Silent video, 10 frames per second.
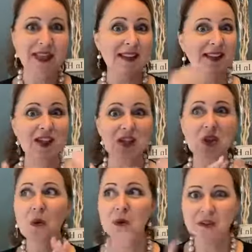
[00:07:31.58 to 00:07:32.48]
that's going to
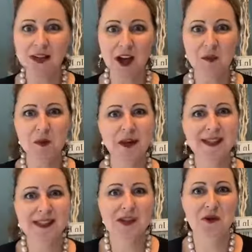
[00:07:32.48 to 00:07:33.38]
totally help your
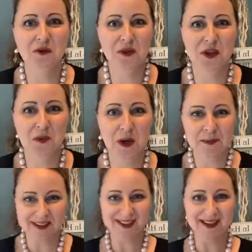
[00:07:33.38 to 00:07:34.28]
SEO for your
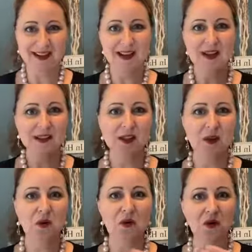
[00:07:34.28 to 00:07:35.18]
website.
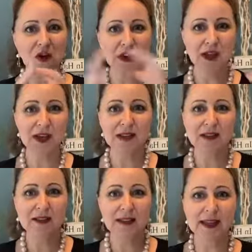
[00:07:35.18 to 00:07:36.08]
So
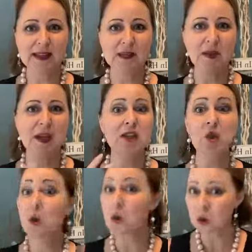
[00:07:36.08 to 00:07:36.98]
create a landing
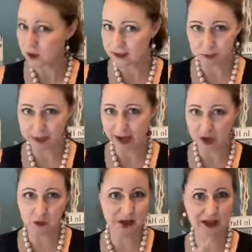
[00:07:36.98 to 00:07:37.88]
page or a
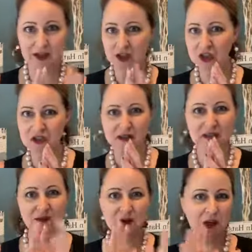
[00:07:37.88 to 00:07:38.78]
splash page.
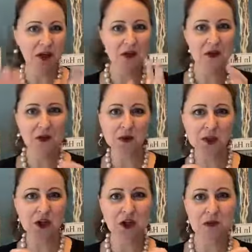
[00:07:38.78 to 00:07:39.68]
If you hear those
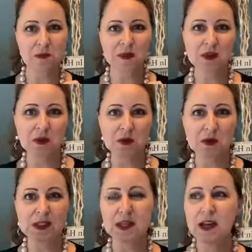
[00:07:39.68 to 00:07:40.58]
terms
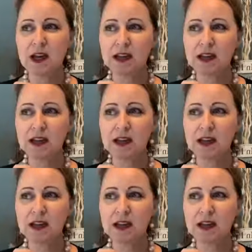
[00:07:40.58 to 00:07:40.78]
used